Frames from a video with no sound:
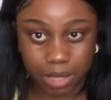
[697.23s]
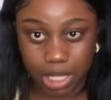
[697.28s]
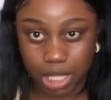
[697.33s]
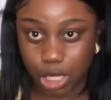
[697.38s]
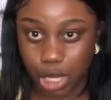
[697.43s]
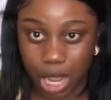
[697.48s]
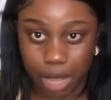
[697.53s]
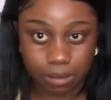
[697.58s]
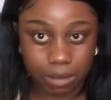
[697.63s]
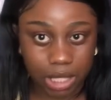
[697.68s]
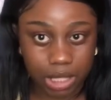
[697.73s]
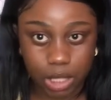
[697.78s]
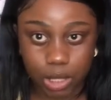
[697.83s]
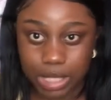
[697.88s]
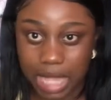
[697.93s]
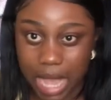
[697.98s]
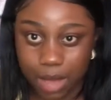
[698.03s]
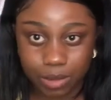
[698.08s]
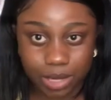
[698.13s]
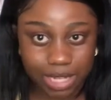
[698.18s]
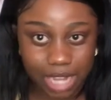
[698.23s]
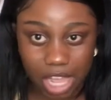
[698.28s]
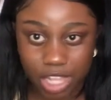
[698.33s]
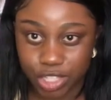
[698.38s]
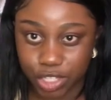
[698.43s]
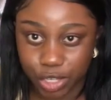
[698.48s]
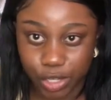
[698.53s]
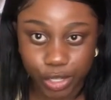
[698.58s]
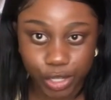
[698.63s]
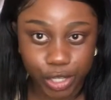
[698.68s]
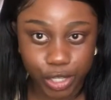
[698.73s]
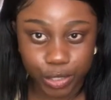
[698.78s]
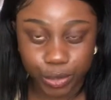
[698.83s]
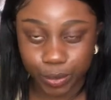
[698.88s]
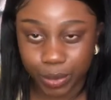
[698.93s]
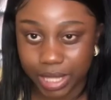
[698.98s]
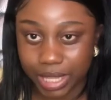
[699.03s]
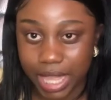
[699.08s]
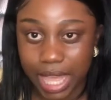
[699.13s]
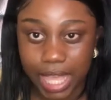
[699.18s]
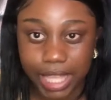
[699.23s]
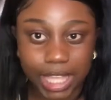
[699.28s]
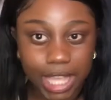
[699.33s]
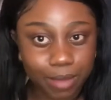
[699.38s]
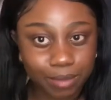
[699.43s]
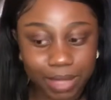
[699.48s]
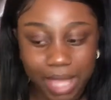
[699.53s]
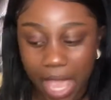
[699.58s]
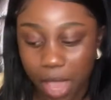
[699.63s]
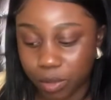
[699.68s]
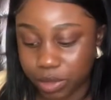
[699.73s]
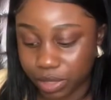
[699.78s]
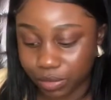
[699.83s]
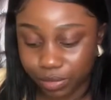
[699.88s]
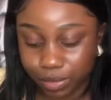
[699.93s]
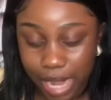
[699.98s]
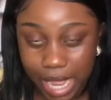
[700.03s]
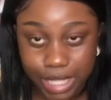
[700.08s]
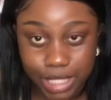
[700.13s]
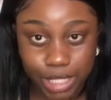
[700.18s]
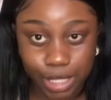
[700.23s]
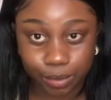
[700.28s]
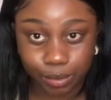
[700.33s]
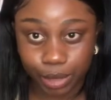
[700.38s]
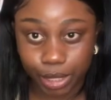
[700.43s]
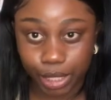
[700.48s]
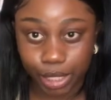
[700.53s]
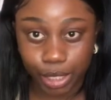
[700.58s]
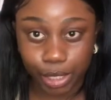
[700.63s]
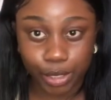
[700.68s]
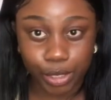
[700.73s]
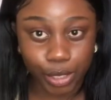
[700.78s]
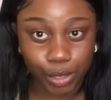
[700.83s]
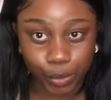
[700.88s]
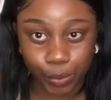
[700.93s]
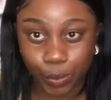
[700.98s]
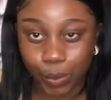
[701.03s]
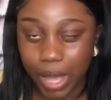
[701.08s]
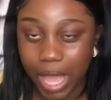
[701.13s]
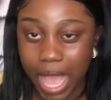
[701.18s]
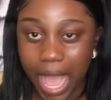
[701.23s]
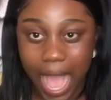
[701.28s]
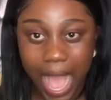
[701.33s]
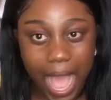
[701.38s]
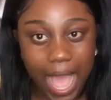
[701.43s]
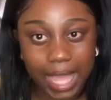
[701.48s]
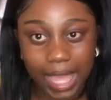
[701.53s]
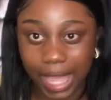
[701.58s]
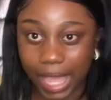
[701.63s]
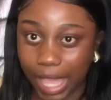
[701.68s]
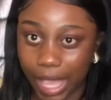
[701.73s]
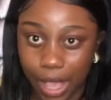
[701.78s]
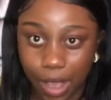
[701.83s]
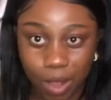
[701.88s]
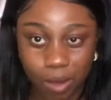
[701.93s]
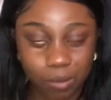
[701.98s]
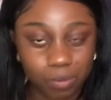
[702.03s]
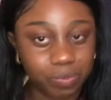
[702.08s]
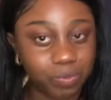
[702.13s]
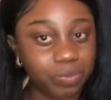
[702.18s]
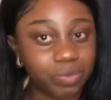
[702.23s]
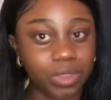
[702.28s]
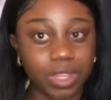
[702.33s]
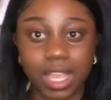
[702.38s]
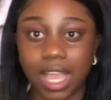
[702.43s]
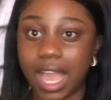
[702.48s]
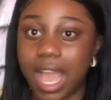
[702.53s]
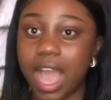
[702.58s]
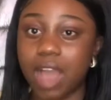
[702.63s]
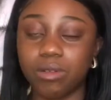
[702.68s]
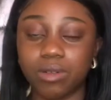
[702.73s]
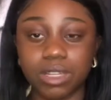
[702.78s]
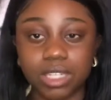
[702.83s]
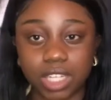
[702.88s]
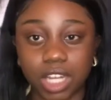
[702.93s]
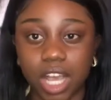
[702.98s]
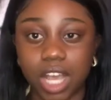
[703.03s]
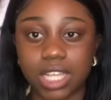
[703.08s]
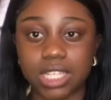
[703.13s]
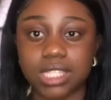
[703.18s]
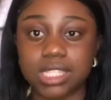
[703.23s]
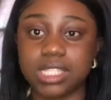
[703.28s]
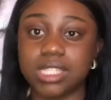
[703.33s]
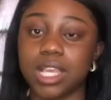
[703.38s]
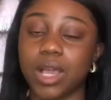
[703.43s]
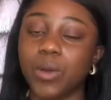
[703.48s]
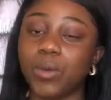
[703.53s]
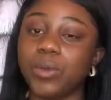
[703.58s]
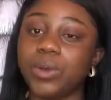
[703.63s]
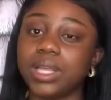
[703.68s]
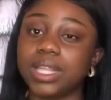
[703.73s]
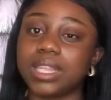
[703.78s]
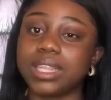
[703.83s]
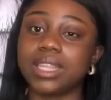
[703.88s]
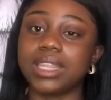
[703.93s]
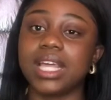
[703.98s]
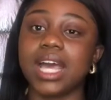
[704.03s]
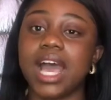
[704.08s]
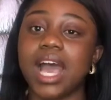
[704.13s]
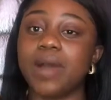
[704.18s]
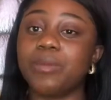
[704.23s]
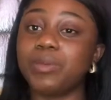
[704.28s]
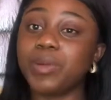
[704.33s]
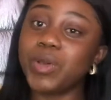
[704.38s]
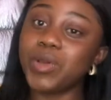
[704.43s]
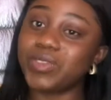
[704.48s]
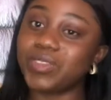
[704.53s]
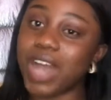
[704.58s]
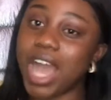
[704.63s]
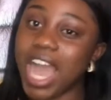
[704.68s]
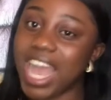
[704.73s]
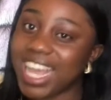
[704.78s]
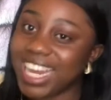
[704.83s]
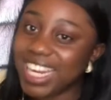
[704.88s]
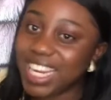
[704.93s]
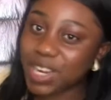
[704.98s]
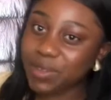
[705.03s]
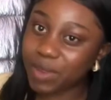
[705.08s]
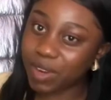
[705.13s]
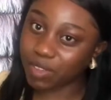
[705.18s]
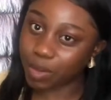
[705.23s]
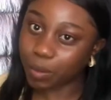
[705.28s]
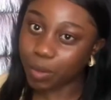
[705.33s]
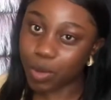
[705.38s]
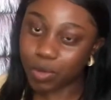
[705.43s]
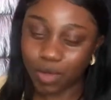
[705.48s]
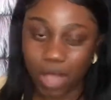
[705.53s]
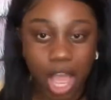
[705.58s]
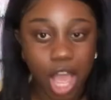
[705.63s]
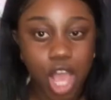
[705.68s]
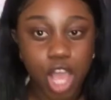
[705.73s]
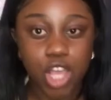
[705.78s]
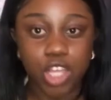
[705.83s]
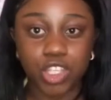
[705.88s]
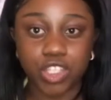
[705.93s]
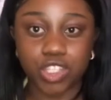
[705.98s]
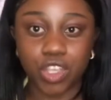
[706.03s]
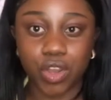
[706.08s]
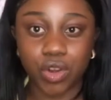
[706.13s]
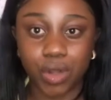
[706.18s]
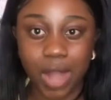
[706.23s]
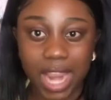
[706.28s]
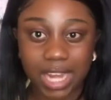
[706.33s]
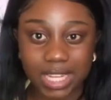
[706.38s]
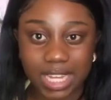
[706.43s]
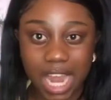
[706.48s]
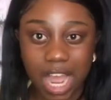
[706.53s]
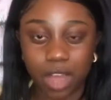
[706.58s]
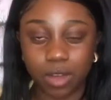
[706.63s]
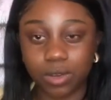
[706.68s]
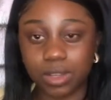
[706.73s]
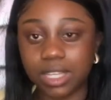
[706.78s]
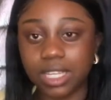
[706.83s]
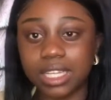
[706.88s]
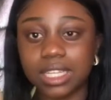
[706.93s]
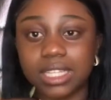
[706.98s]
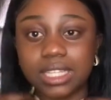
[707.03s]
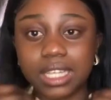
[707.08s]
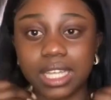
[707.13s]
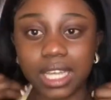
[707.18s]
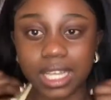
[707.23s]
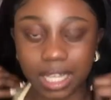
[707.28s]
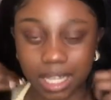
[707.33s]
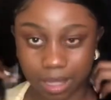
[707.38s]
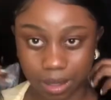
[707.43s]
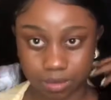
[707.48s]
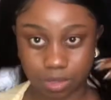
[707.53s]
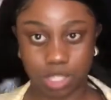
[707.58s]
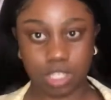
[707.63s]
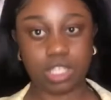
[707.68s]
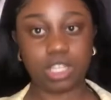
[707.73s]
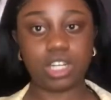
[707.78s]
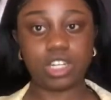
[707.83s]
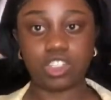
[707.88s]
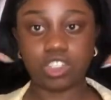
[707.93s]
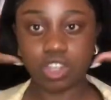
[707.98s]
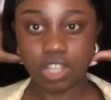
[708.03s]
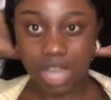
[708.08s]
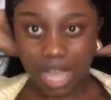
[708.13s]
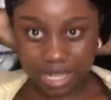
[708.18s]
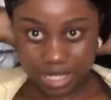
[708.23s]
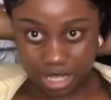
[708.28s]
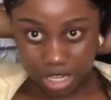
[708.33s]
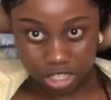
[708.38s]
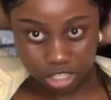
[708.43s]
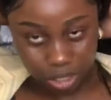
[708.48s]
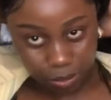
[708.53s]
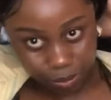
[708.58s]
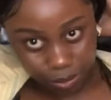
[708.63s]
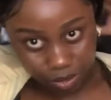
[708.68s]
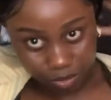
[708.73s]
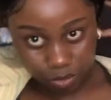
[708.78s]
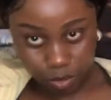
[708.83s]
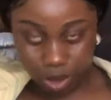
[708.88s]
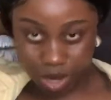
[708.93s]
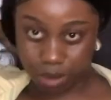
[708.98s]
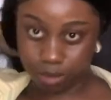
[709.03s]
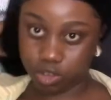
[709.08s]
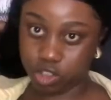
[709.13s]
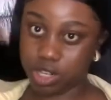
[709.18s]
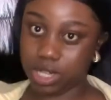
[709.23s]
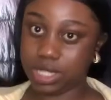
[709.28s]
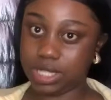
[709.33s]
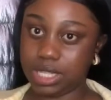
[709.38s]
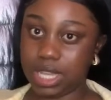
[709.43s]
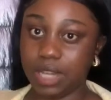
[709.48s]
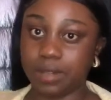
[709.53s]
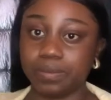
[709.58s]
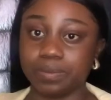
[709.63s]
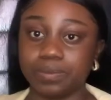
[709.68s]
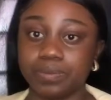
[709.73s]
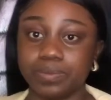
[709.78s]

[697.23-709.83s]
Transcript: You know, I'm not those hourglass girls with Kim K with a flat tummy. No, I am an hourglass with a poofa, a little bit of a poofa. So right now, I'm just gonna show you guys an example of what I'm dressed in.